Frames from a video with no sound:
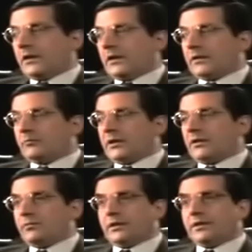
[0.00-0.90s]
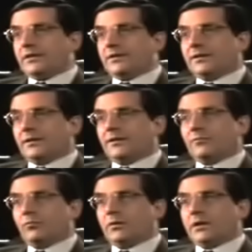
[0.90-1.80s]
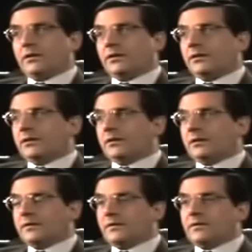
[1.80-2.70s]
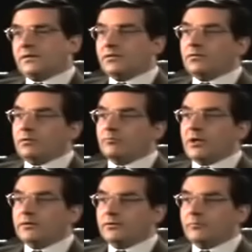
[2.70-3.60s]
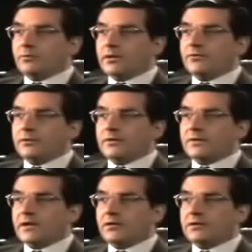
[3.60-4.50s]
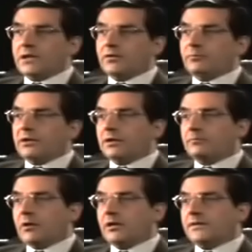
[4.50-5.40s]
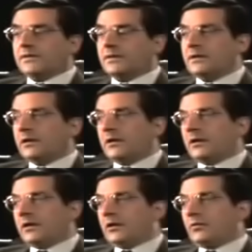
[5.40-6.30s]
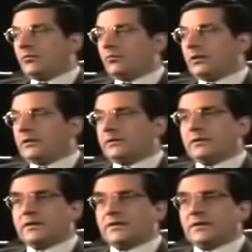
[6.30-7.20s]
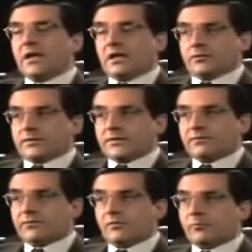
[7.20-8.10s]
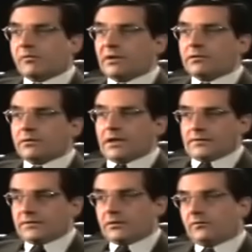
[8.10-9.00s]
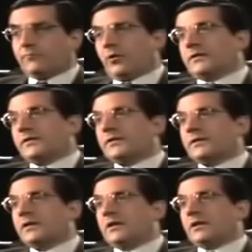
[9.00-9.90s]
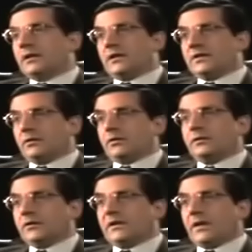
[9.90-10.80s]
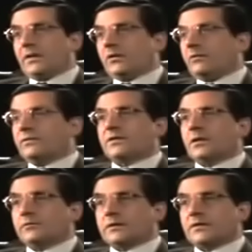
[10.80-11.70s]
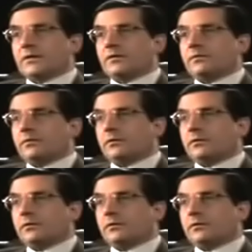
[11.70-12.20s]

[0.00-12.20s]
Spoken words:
And by the way, when the so-called martyr operation is carried out by Hamas, what is announced from the minarets of mosques is not the death of so-and-so